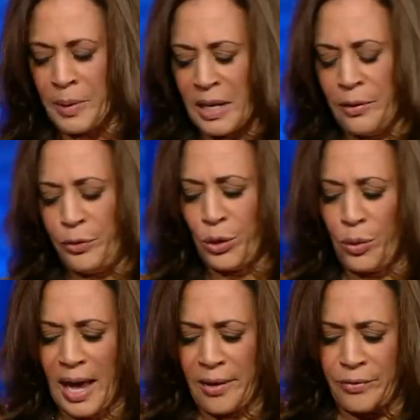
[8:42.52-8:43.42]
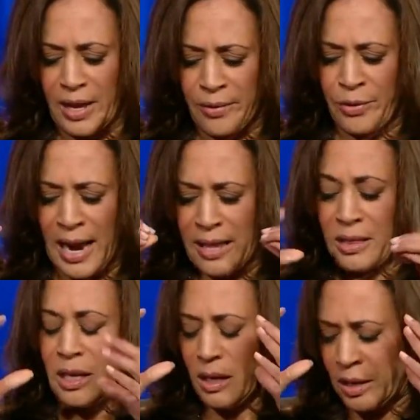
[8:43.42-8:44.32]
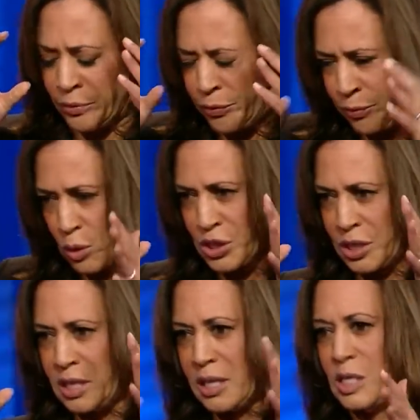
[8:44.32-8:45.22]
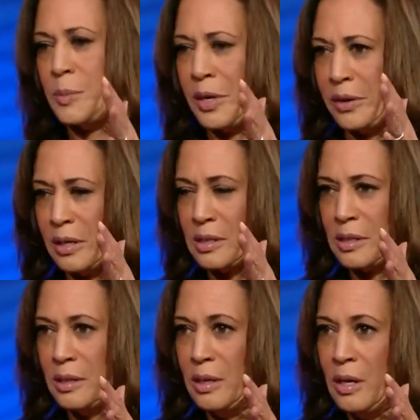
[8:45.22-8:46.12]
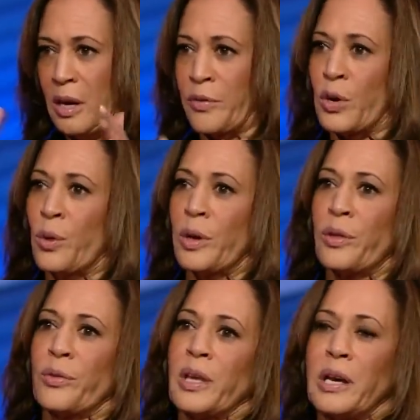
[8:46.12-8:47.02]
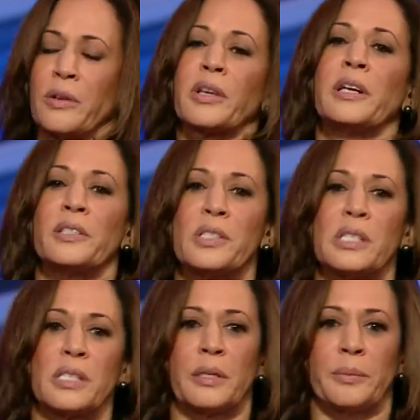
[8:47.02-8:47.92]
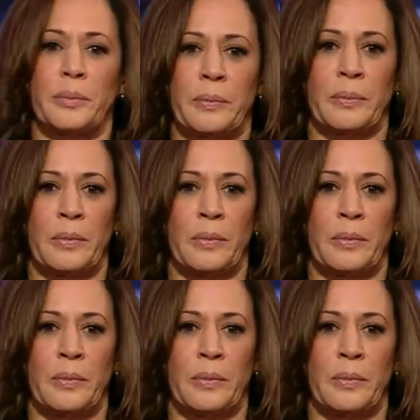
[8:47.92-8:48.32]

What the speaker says: But if you have ever had the unfortunate experience of going through the healthcare system